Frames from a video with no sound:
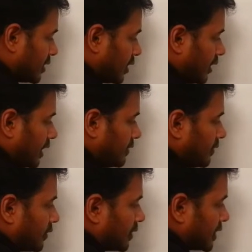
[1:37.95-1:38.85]
draw a
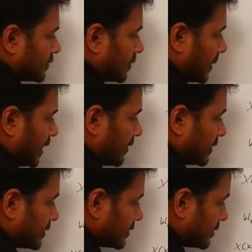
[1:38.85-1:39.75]
4x4
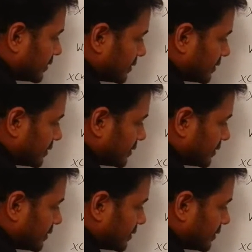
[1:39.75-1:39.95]
matrix,